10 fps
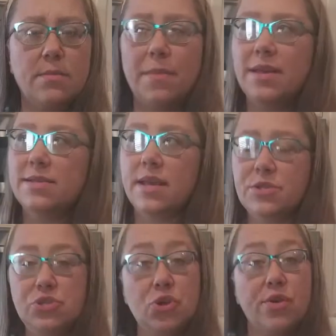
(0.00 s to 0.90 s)
It might say
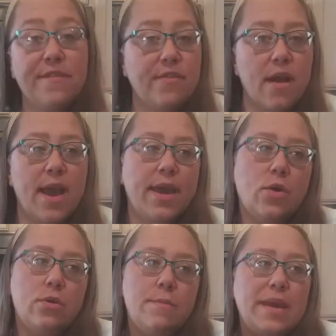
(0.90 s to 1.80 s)
stir fry
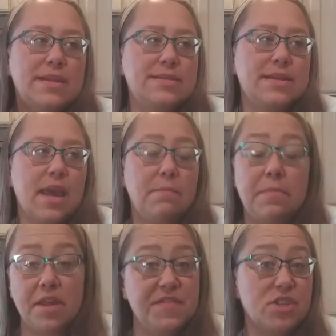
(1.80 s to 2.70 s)
or it might say
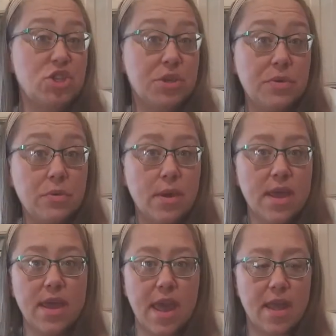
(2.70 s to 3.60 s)
beef stew
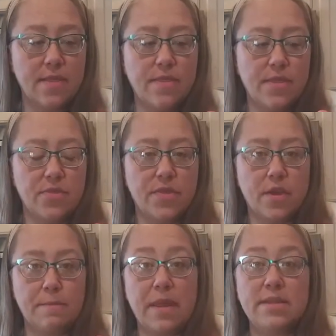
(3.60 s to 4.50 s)
and
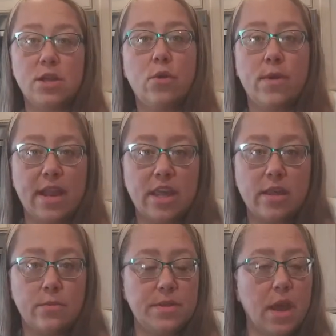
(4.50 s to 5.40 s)
the meat's already
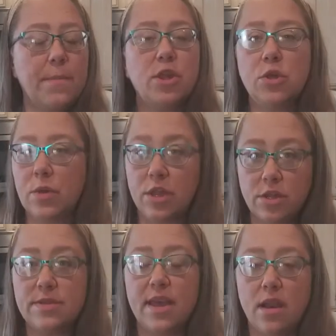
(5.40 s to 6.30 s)
cubed up. You can
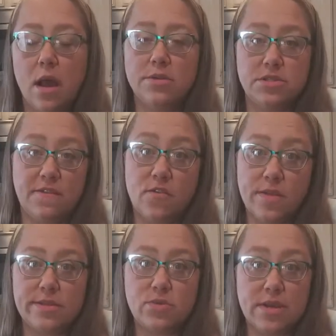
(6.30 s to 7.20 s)
use that also for
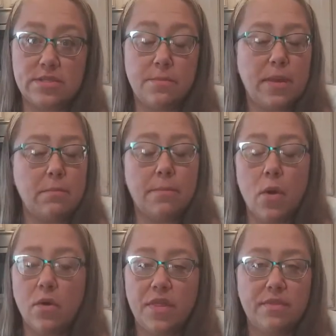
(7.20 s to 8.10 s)
this recipe.
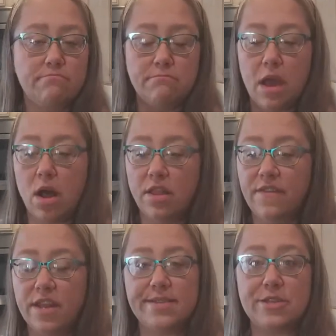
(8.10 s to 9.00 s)
All
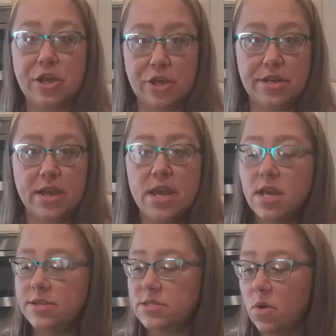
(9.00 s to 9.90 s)
of it is good.
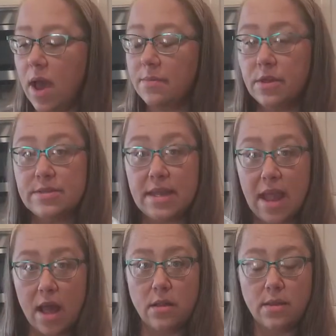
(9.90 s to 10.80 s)
So I'm
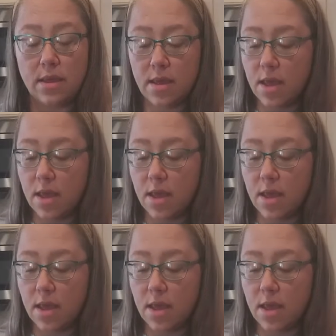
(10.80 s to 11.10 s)
using elk.